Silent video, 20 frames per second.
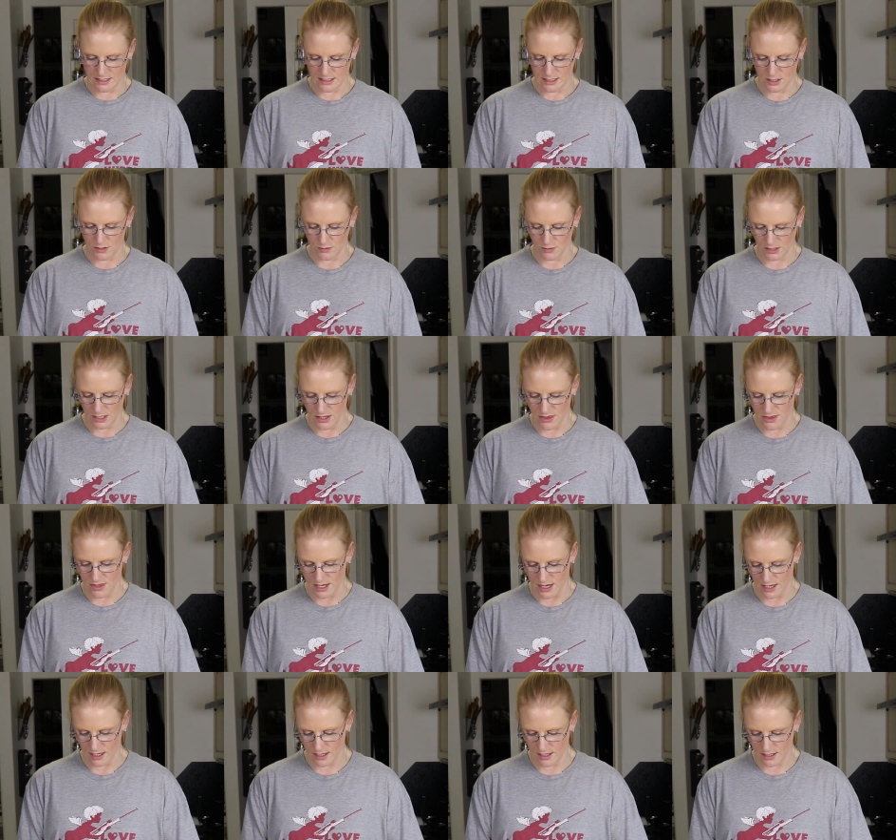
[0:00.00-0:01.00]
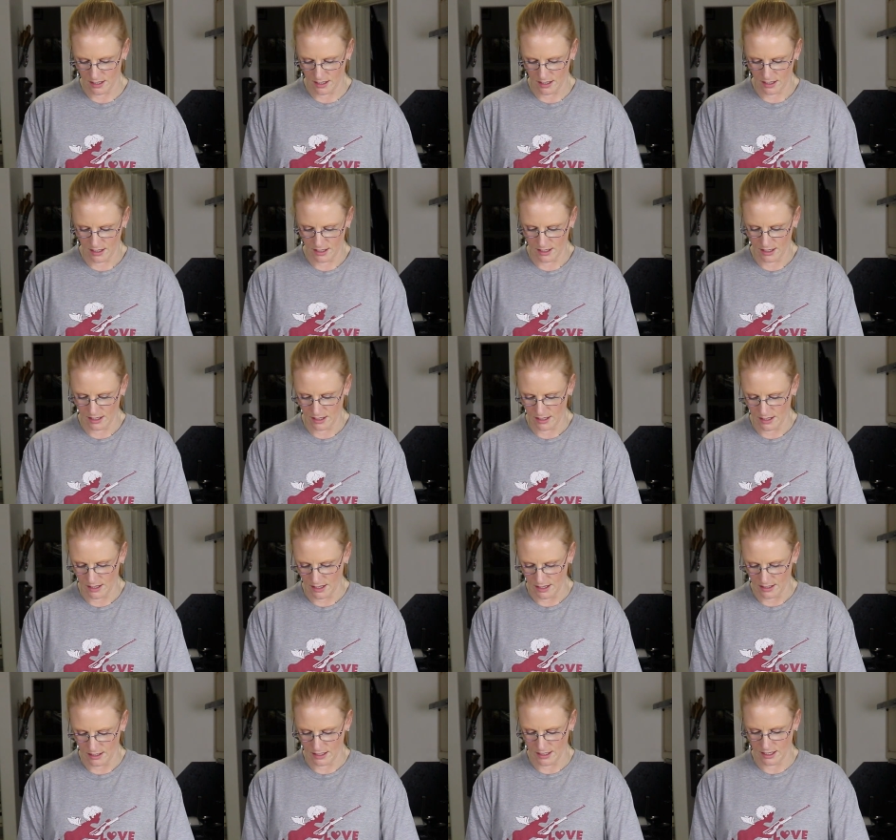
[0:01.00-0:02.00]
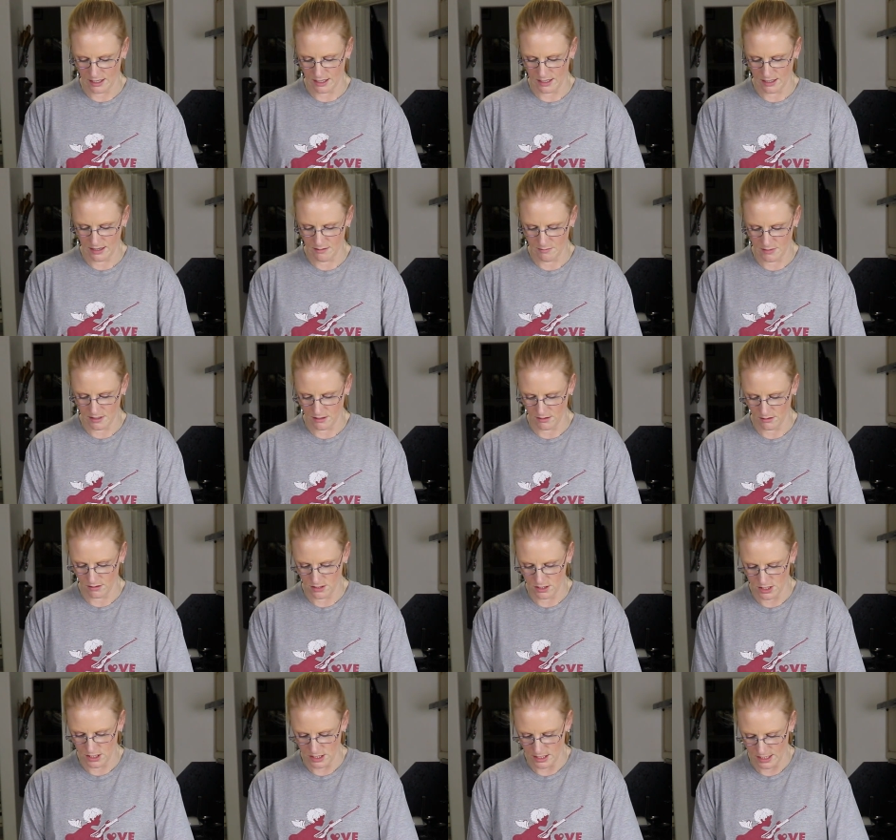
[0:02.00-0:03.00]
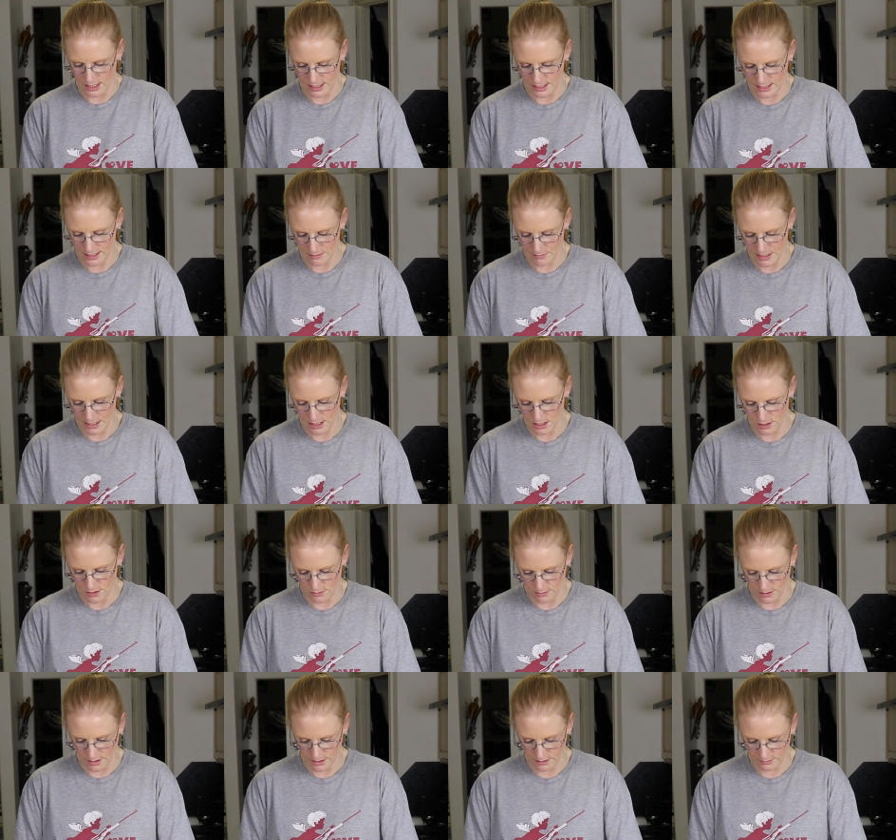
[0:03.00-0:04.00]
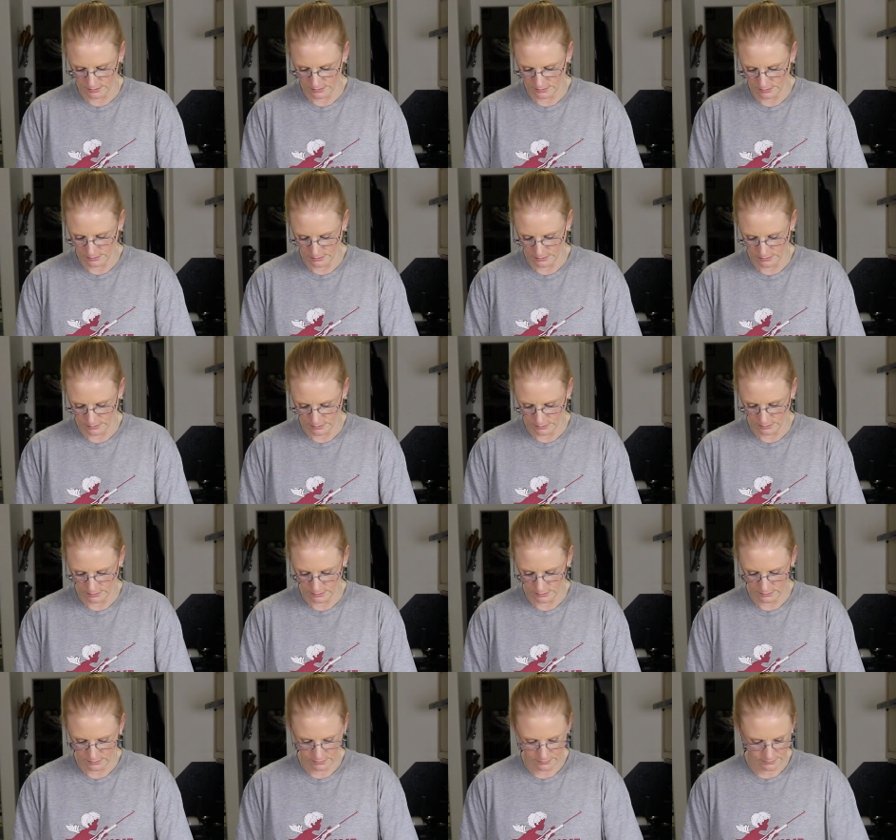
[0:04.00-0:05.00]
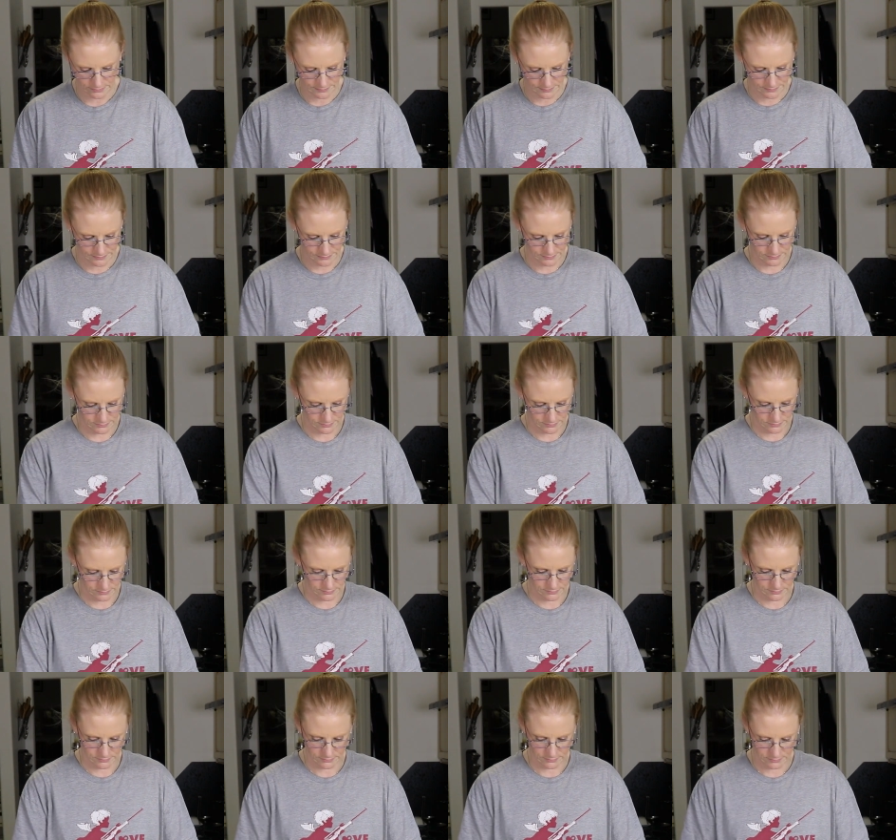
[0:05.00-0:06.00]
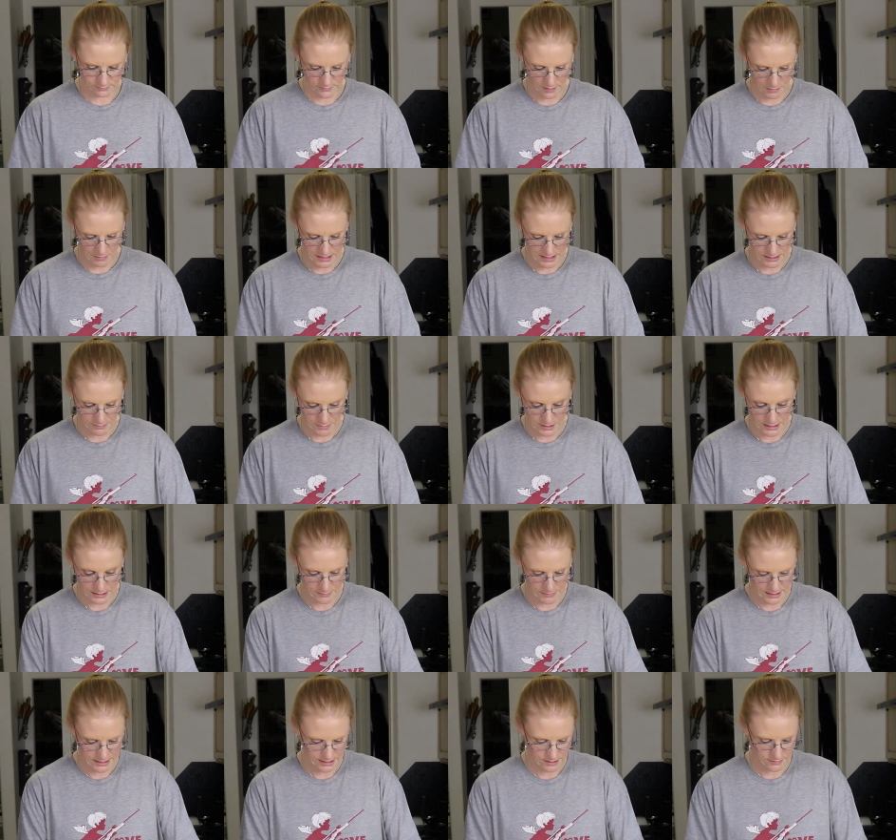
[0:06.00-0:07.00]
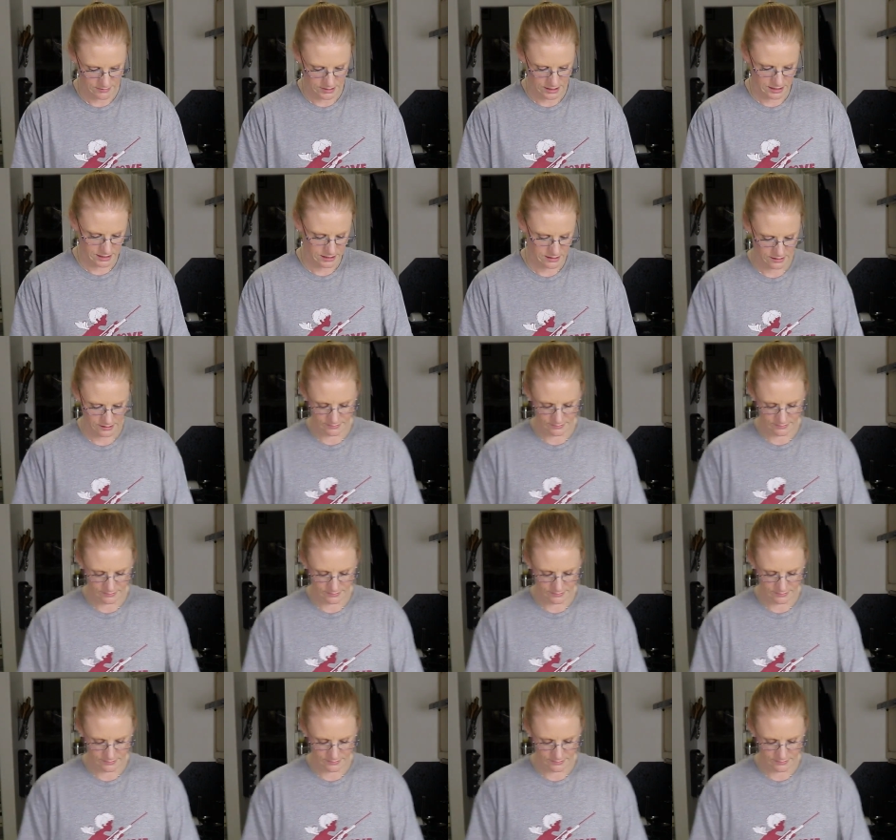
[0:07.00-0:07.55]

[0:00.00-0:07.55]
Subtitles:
it's really thick, and cut in the middle just to make sure. Some space over here.